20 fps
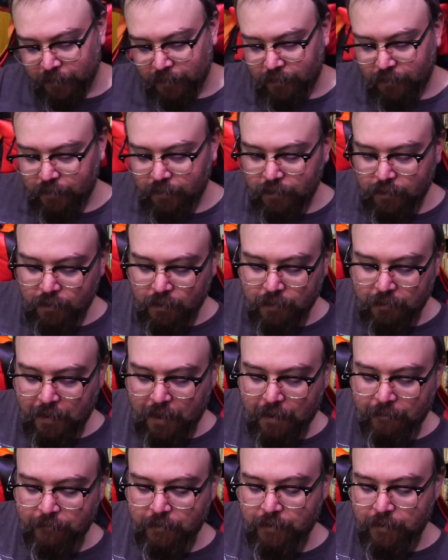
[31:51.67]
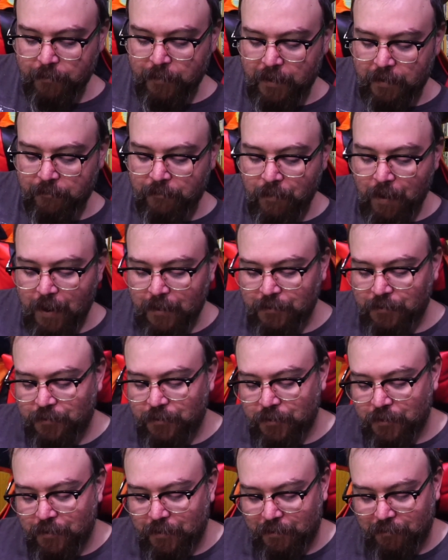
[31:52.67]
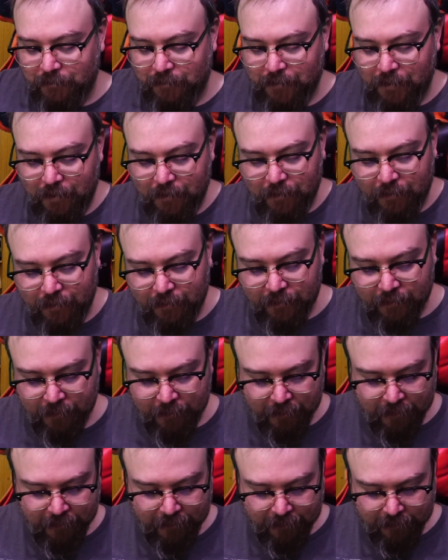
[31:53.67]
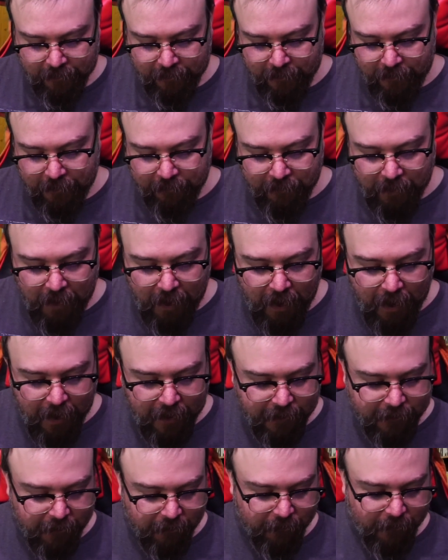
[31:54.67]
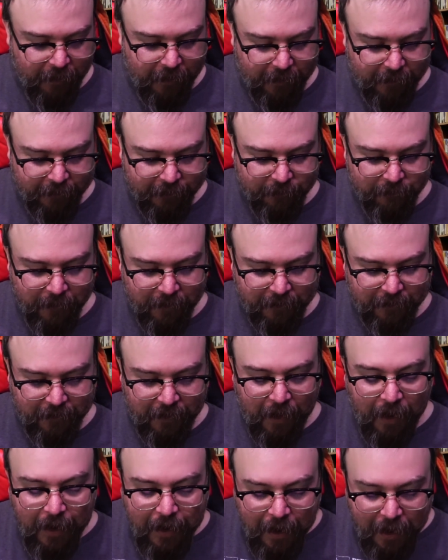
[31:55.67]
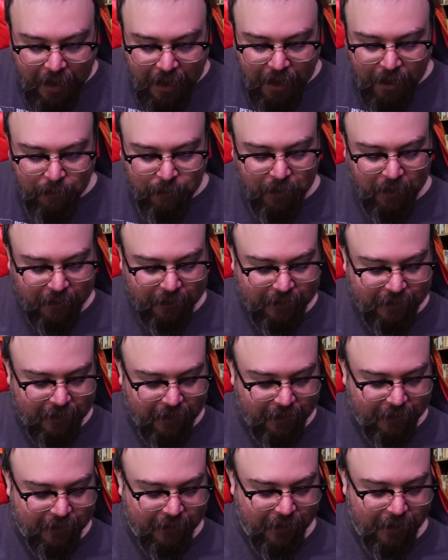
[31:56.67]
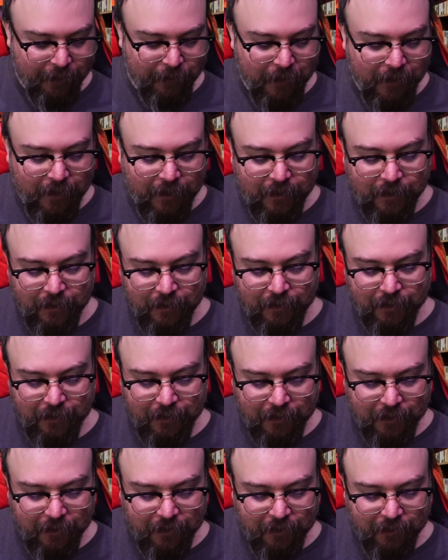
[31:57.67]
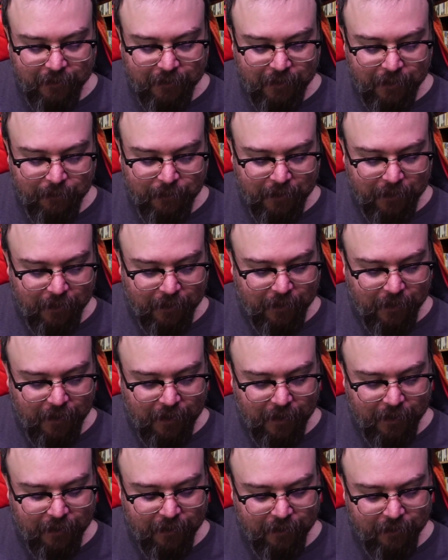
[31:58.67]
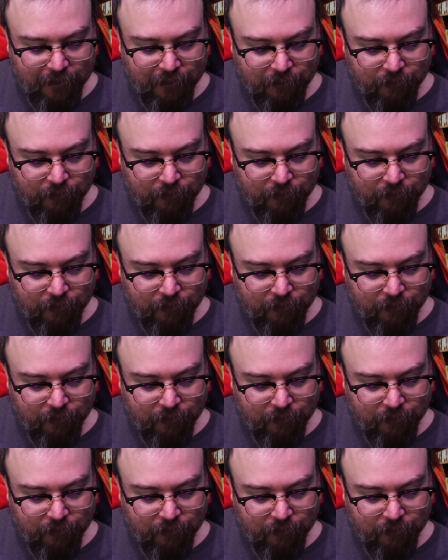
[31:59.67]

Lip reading: You don't have very many friends, do you? Said Ern. Even I don't like us much, and I am us, said Simony. He looked up at the god.